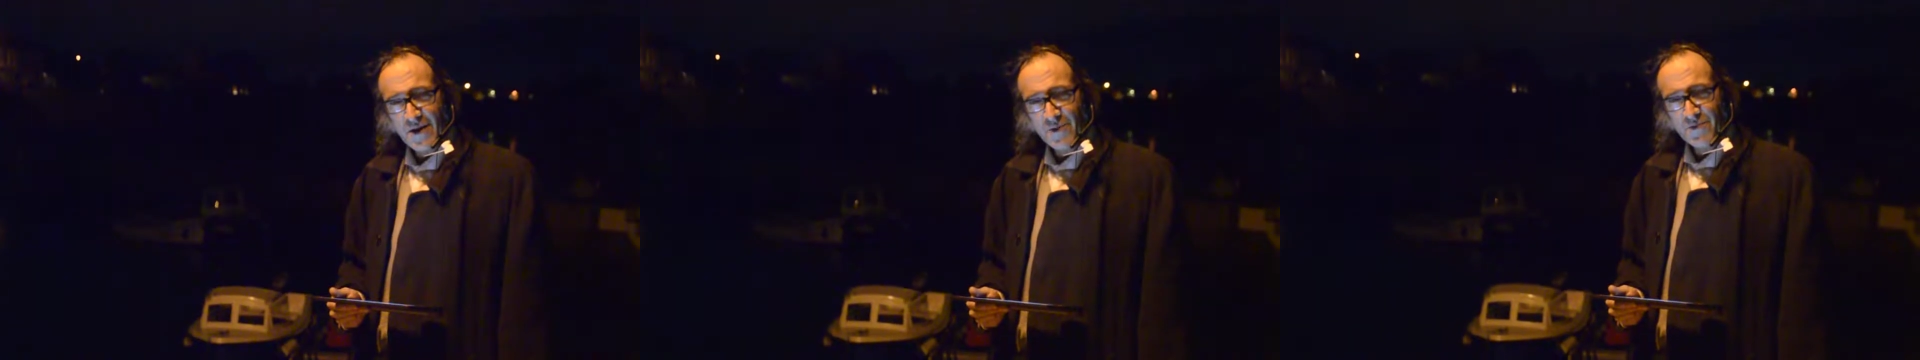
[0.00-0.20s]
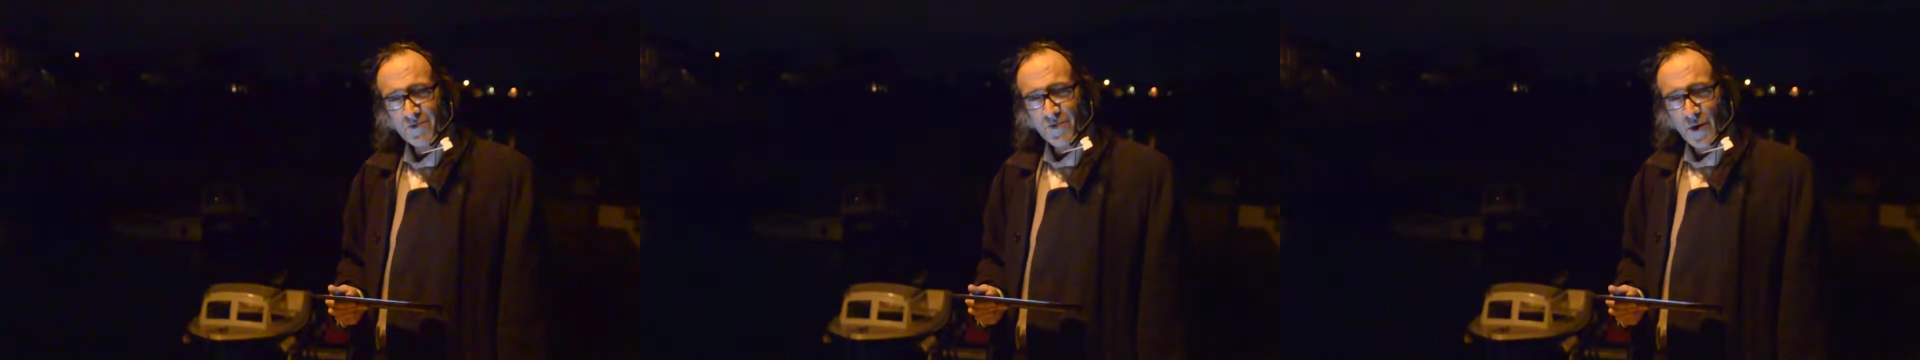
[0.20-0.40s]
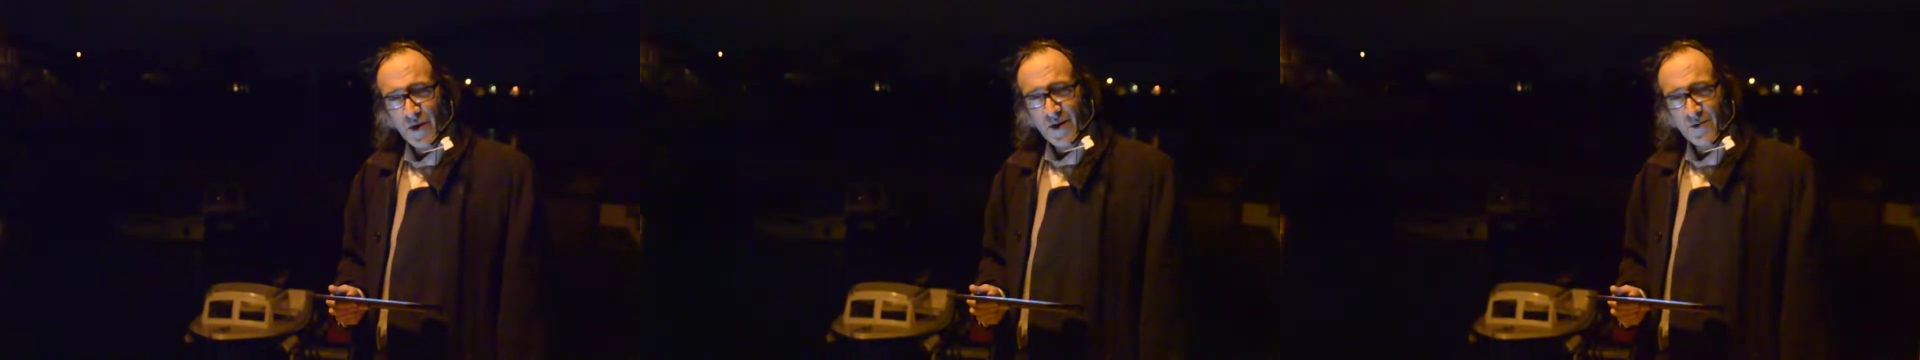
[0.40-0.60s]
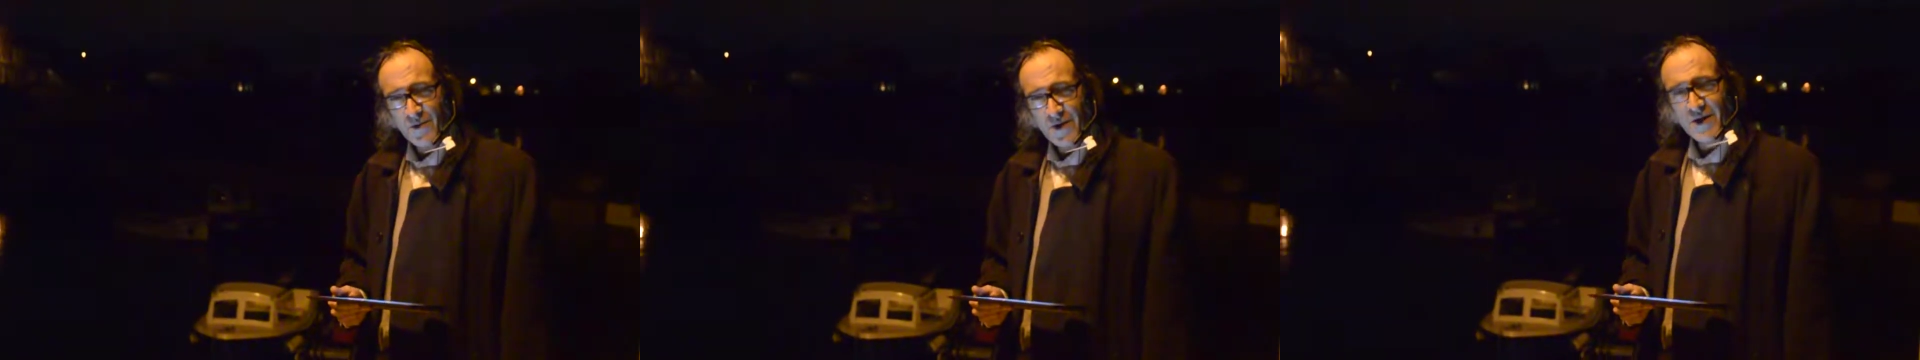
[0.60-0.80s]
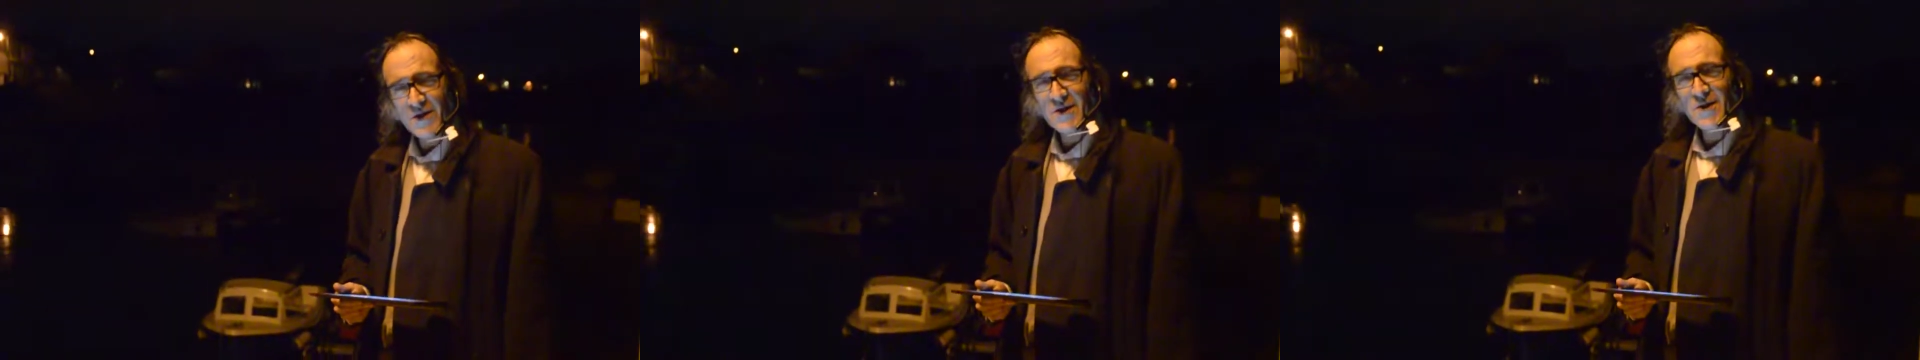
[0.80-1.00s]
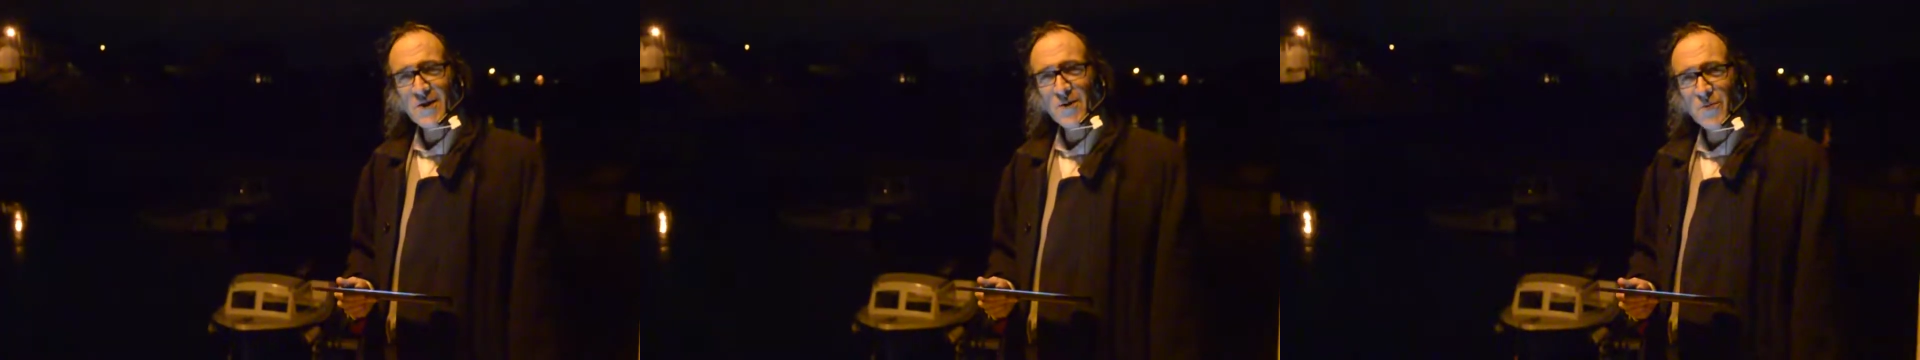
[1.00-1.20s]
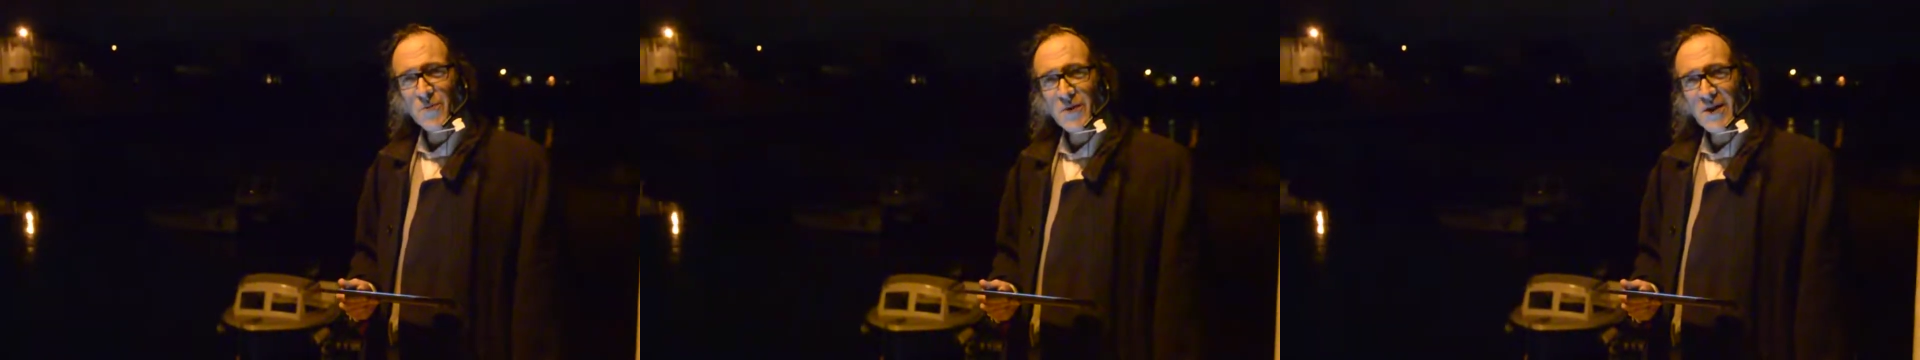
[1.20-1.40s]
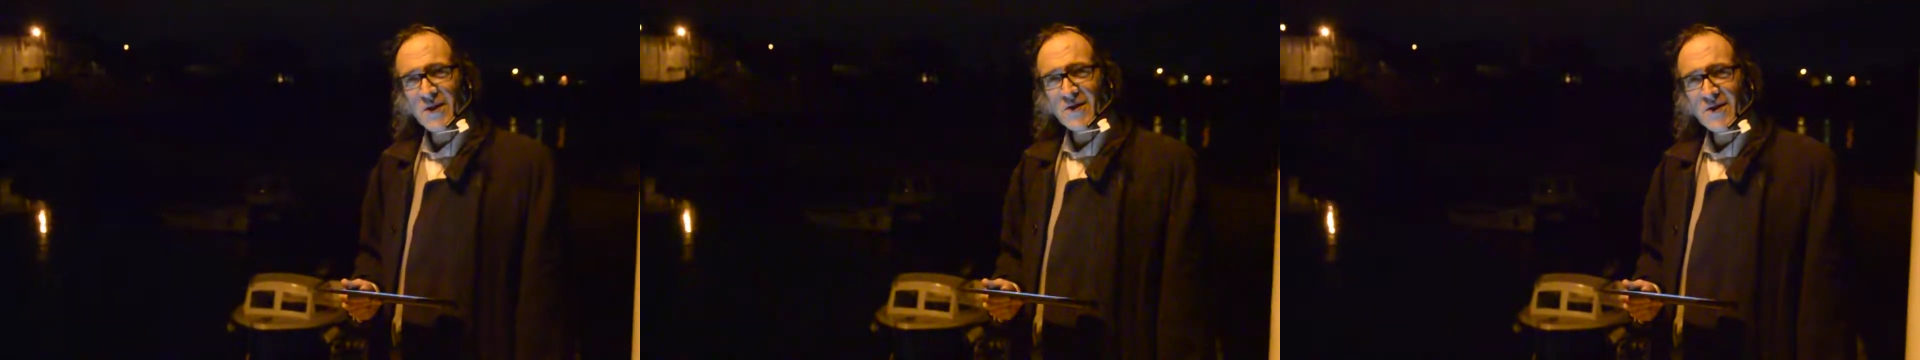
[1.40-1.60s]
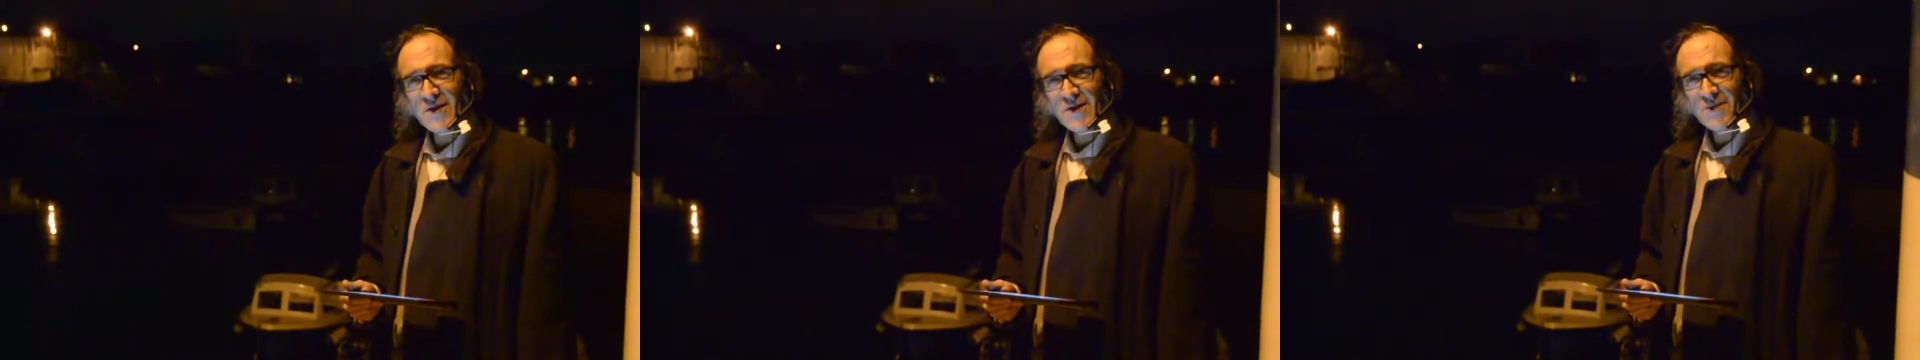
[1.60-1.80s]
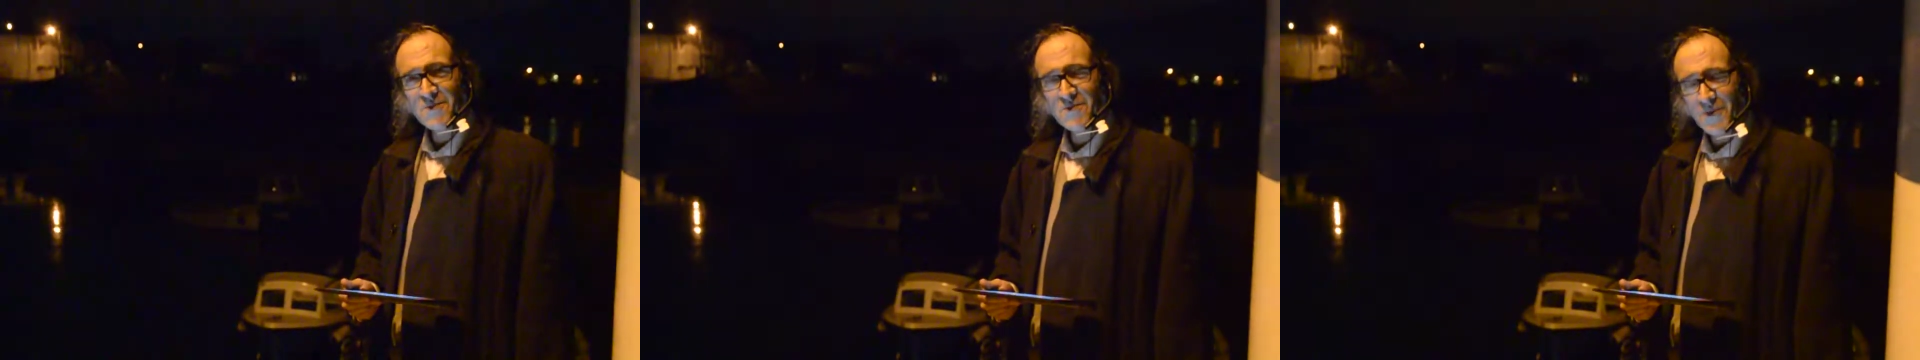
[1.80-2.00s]
and welcome to Digi Kode
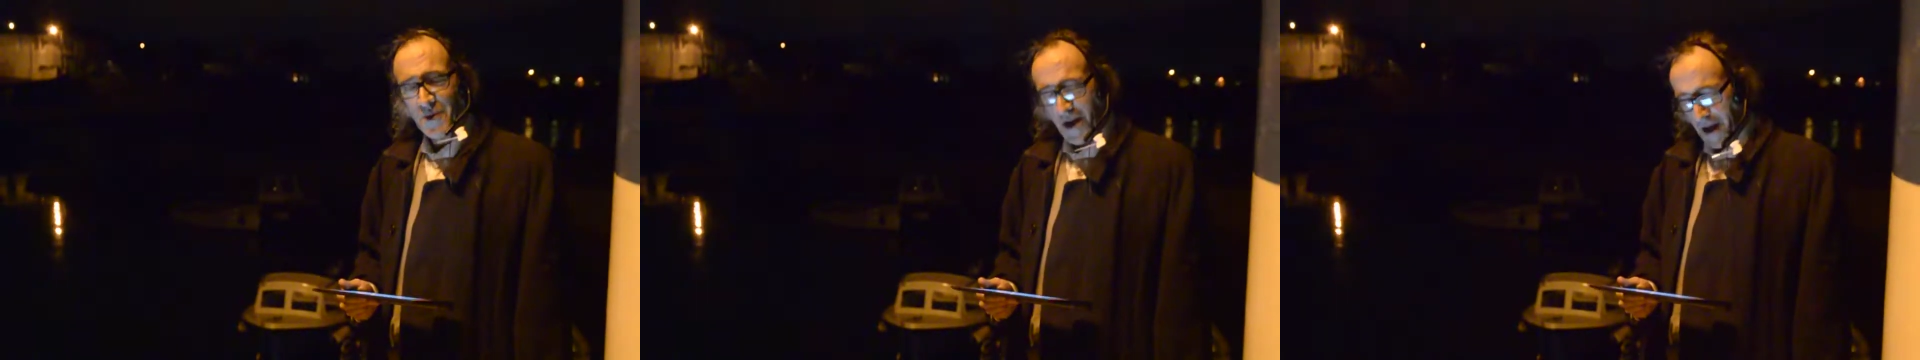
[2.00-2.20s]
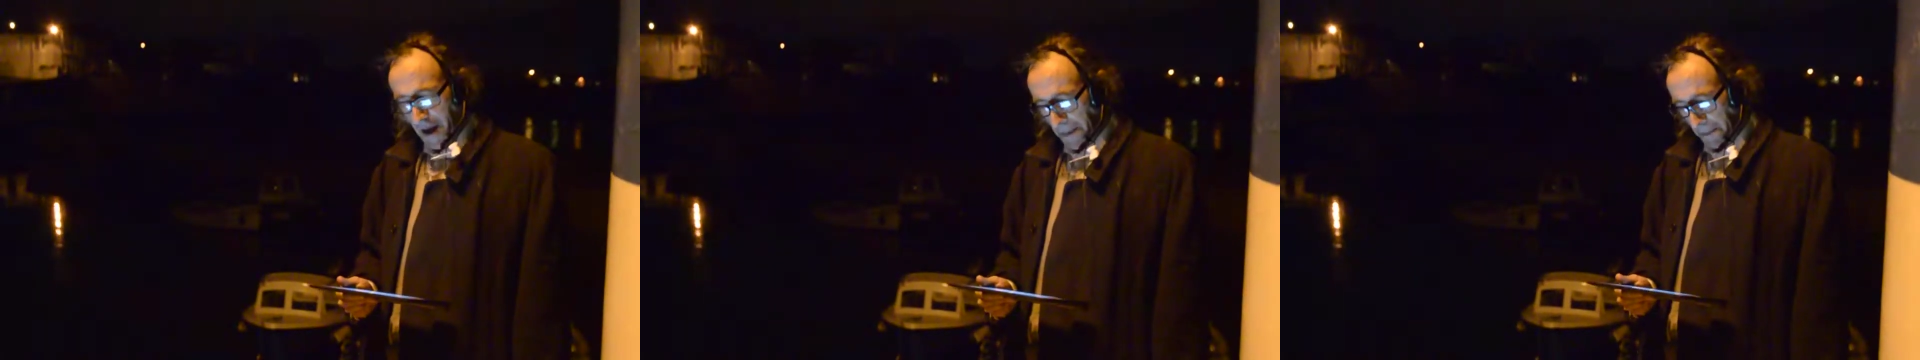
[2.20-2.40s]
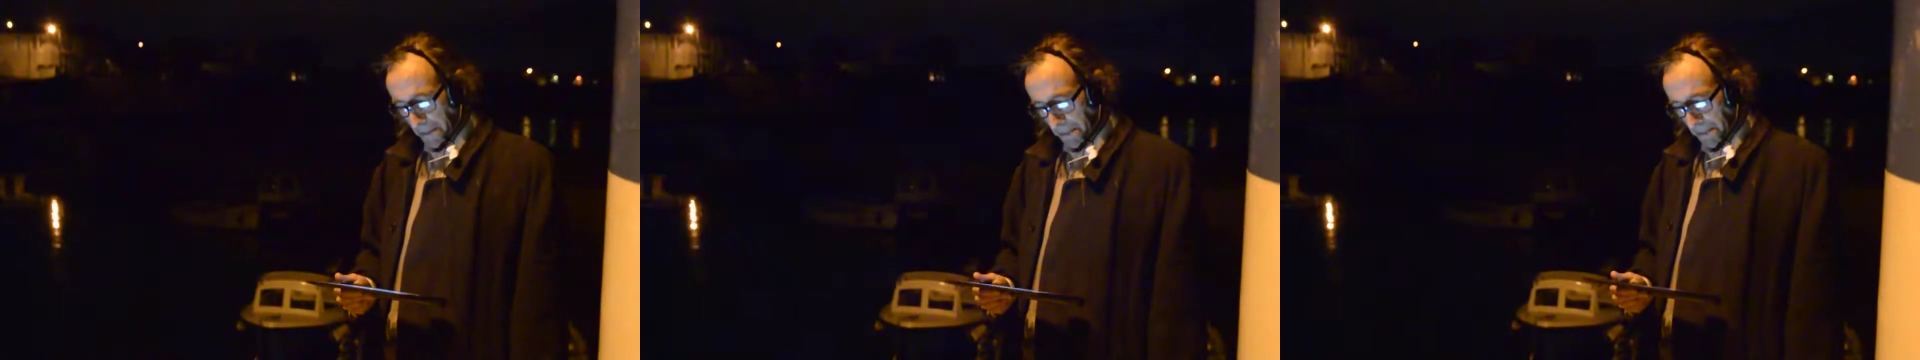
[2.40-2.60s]
Productions. Now,